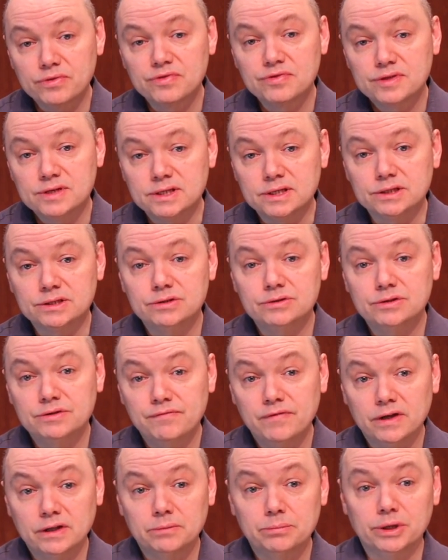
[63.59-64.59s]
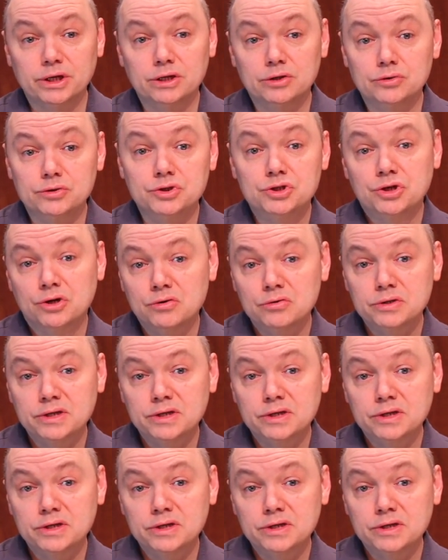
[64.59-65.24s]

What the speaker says: thing to develop a good tone